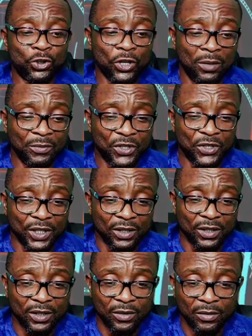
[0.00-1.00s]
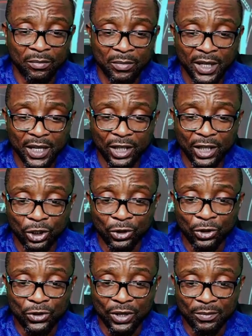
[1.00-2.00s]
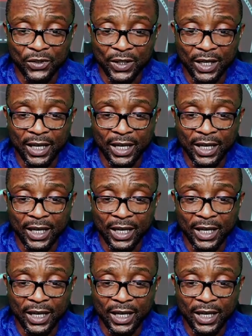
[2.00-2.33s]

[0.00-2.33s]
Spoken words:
make us show you something, as you watch, so,